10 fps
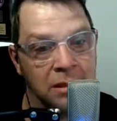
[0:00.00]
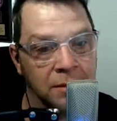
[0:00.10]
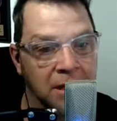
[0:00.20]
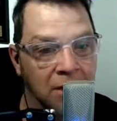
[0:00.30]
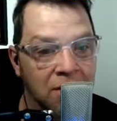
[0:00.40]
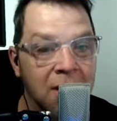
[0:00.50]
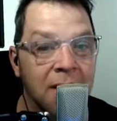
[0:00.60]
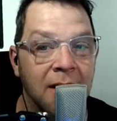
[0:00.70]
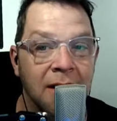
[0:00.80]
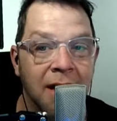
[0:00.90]
here we go.
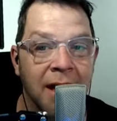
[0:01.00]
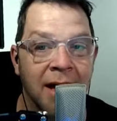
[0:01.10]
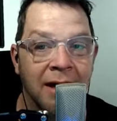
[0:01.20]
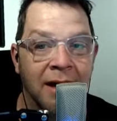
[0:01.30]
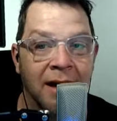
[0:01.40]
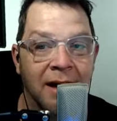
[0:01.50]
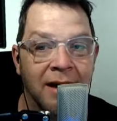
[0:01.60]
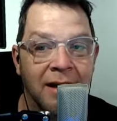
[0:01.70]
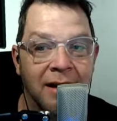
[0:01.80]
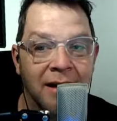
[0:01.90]
And
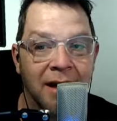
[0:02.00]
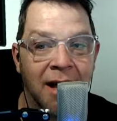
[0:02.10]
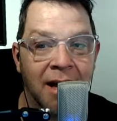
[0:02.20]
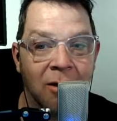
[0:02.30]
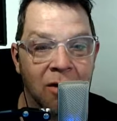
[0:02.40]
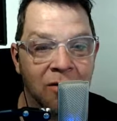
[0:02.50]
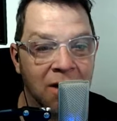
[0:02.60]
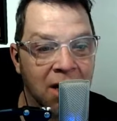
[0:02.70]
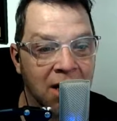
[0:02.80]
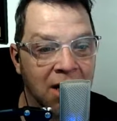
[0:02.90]
I go
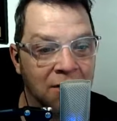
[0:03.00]
over and get it.